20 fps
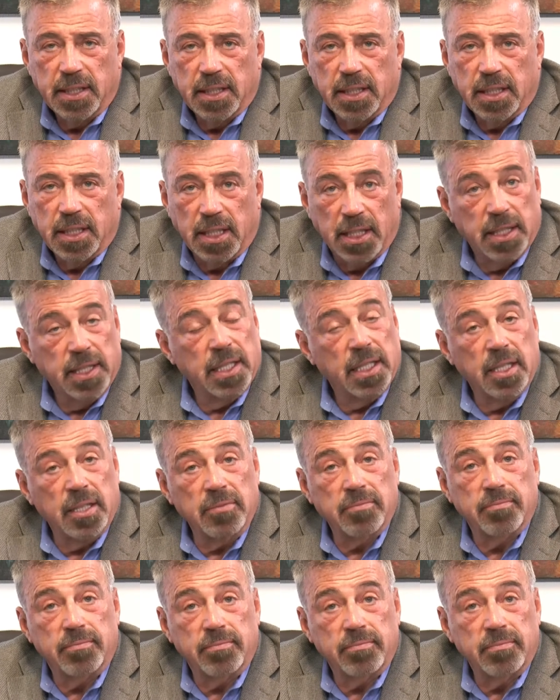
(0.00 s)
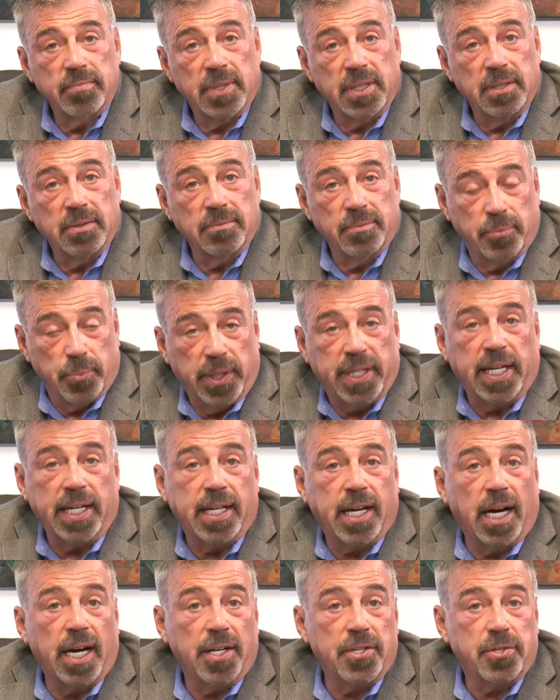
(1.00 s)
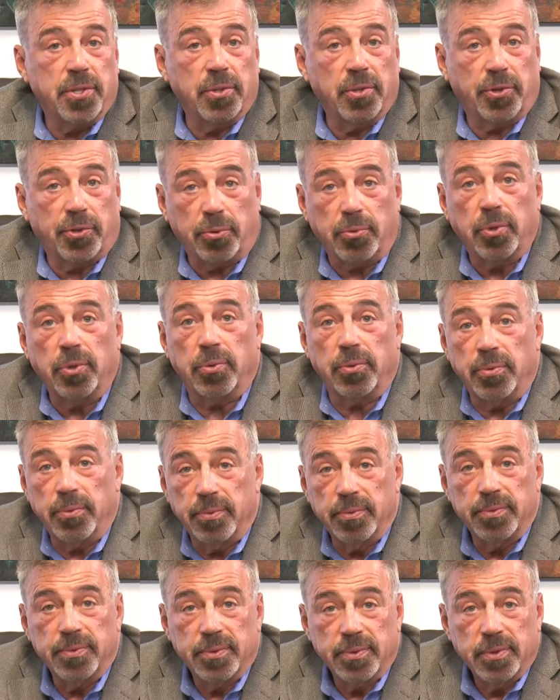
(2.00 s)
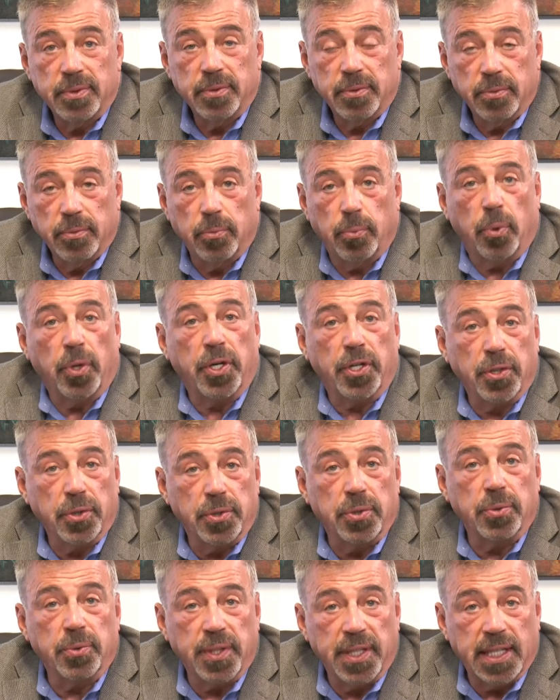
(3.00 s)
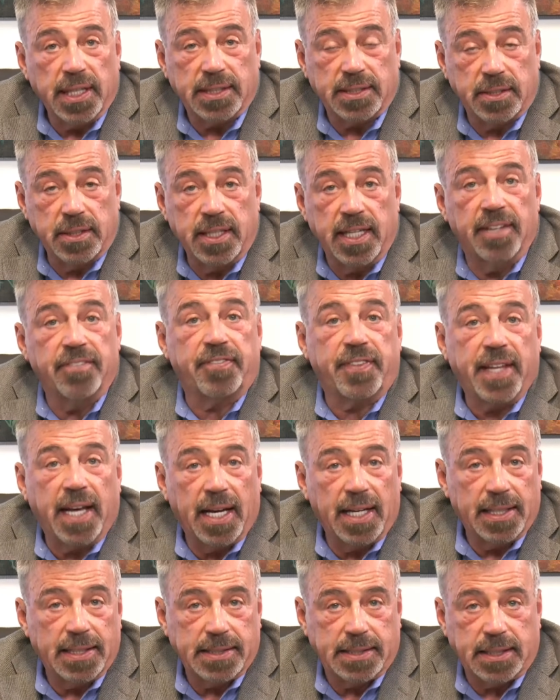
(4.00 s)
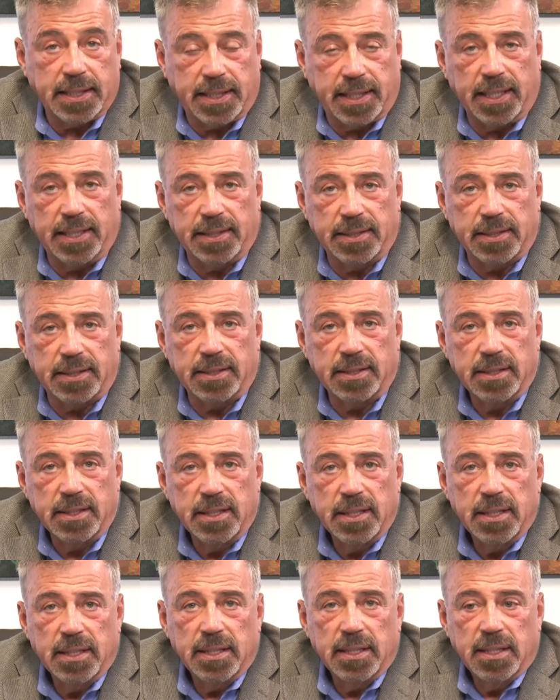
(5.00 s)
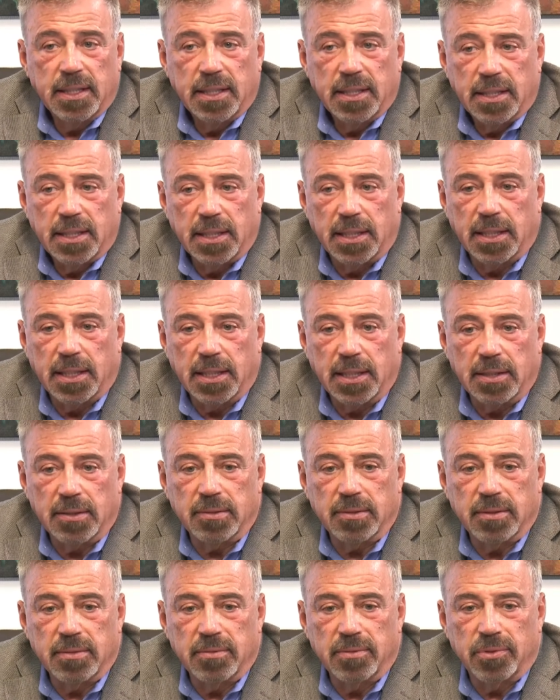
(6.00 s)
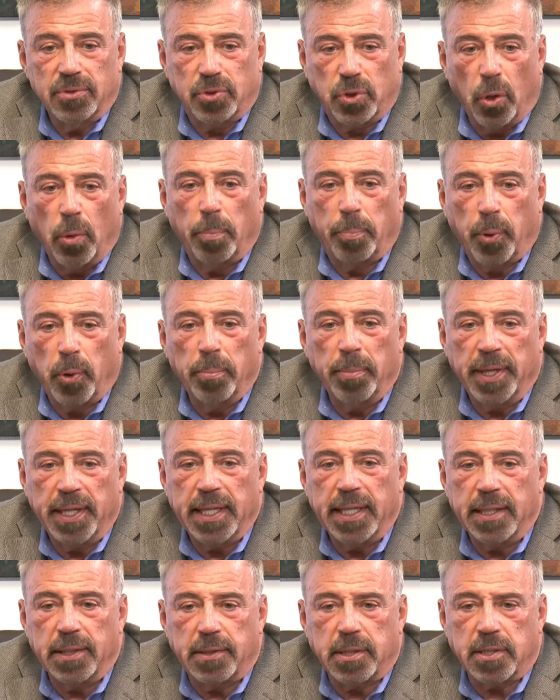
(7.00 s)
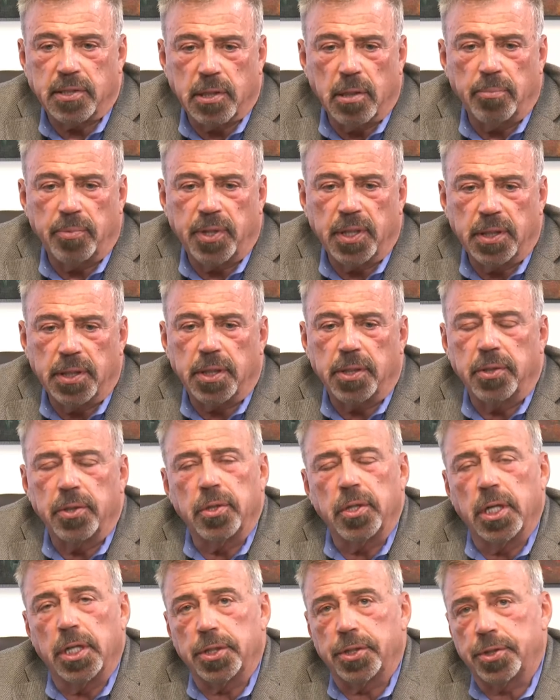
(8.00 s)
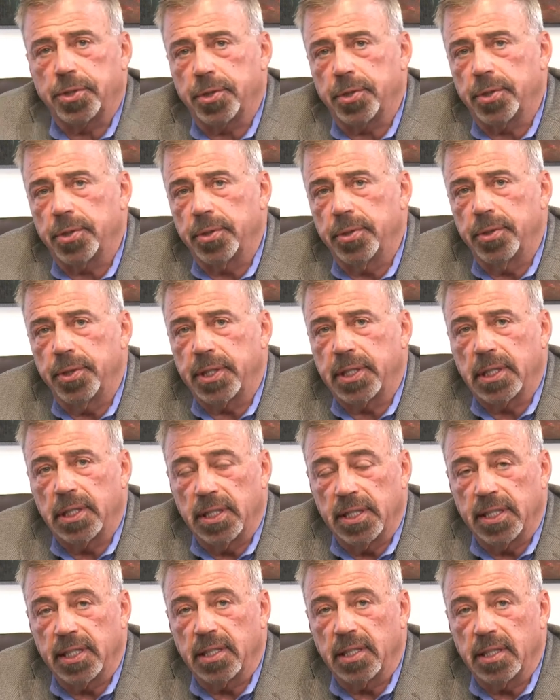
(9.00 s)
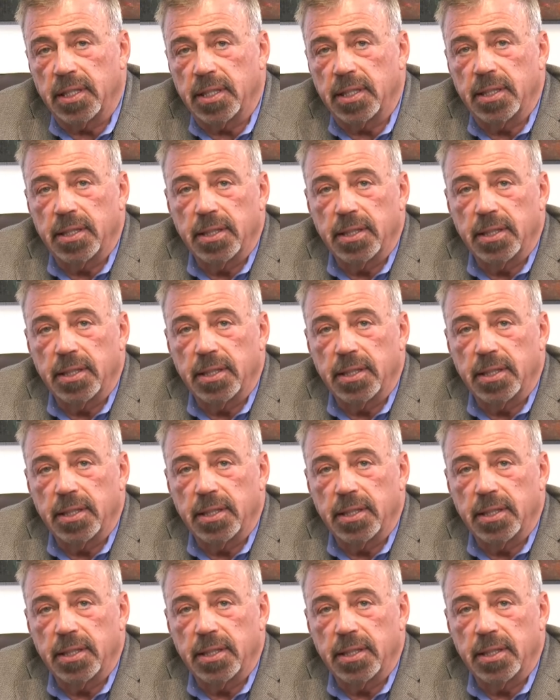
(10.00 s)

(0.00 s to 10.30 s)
And then we can guide you through what do you do next, if that is the case. And don't put money into something that you're not sure you can legally